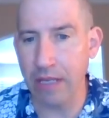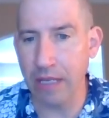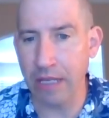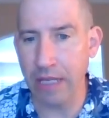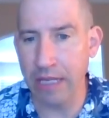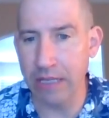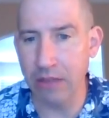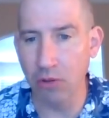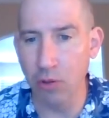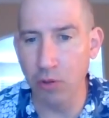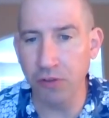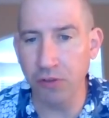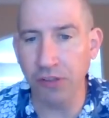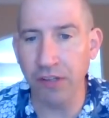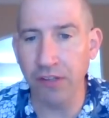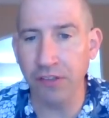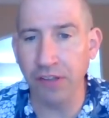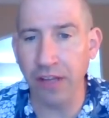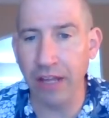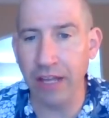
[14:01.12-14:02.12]
he
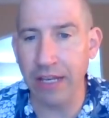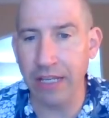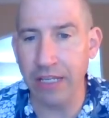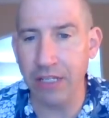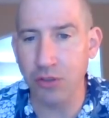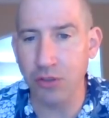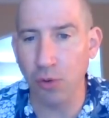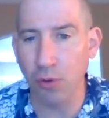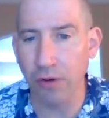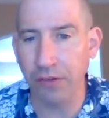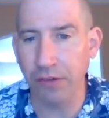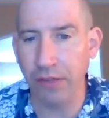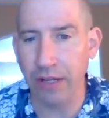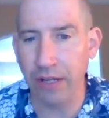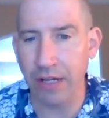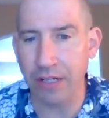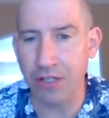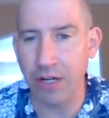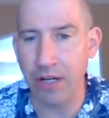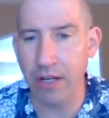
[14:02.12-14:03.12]
loses, and he tours the
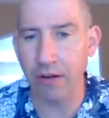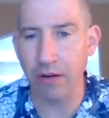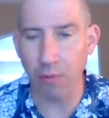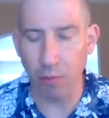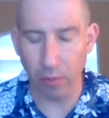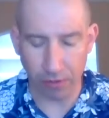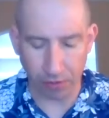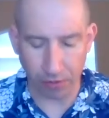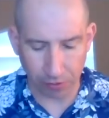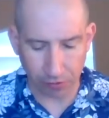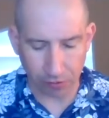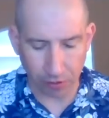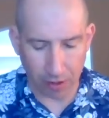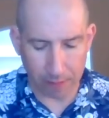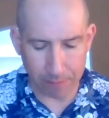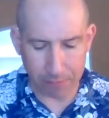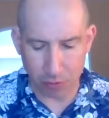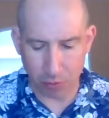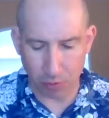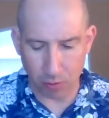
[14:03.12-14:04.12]
country on a
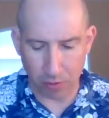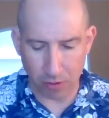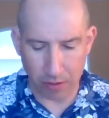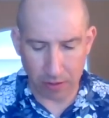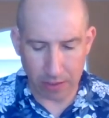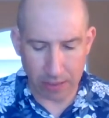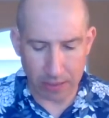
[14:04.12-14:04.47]
whistle-stop tour